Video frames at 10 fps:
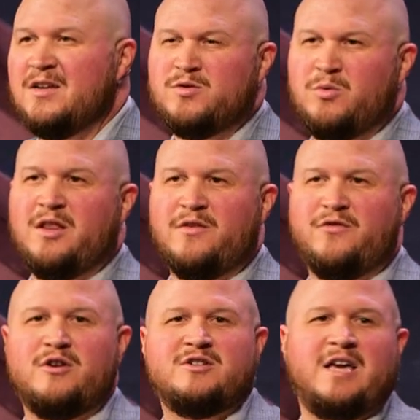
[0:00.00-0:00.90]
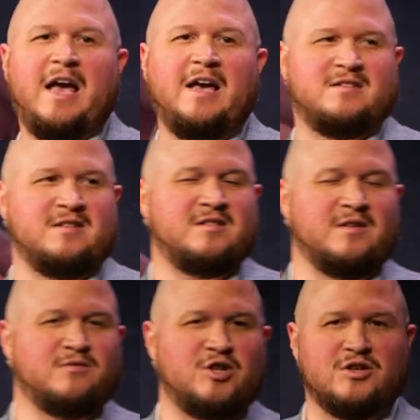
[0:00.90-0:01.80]
It was one of the first cases
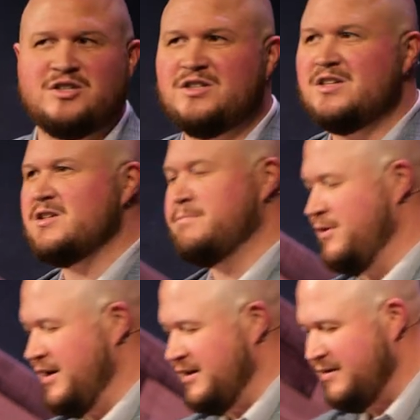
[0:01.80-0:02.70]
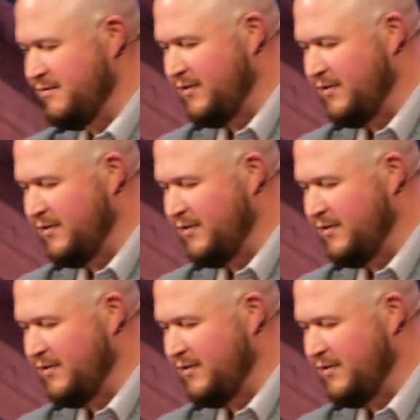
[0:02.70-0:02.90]
of church discipline,